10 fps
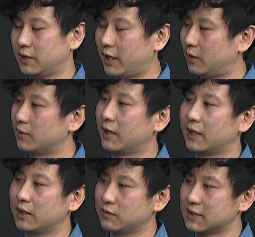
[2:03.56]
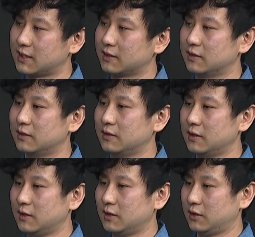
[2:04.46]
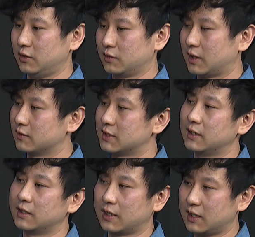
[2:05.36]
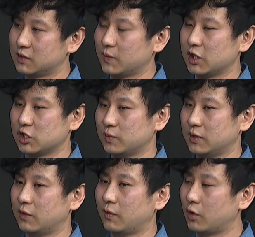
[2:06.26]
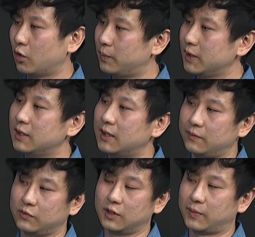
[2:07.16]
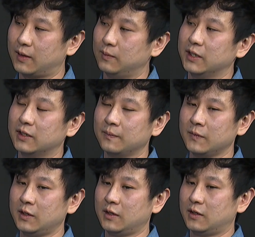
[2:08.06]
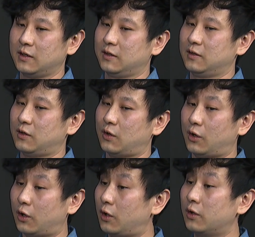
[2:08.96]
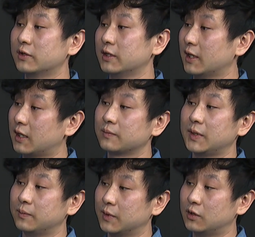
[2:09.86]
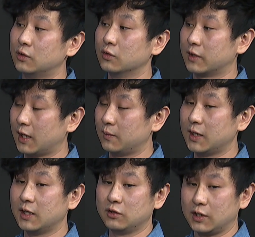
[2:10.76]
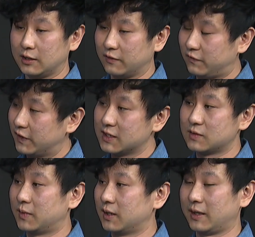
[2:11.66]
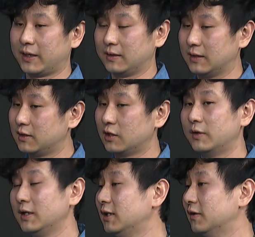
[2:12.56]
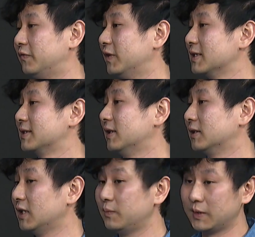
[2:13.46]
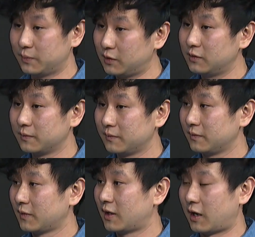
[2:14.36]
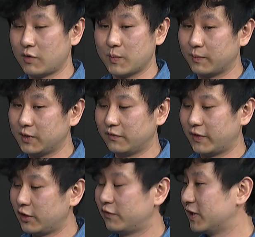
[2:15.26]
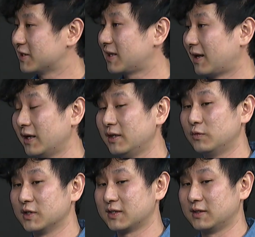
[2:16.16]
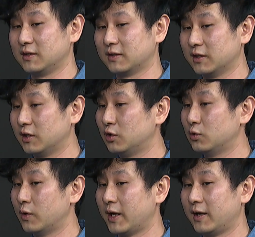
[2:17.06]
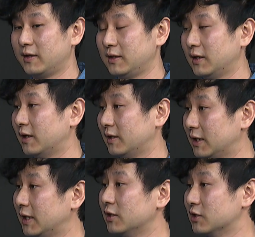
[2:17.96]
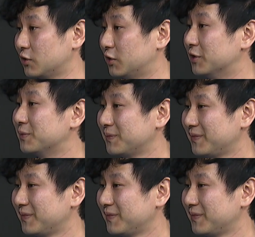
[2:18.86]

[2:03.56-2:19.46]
helpline. We started counseling and case management, and when we opened it up to the public, all the young people who came in the first month, like literally the first 30 people, I remember the very first client was a girl who had eating disorder,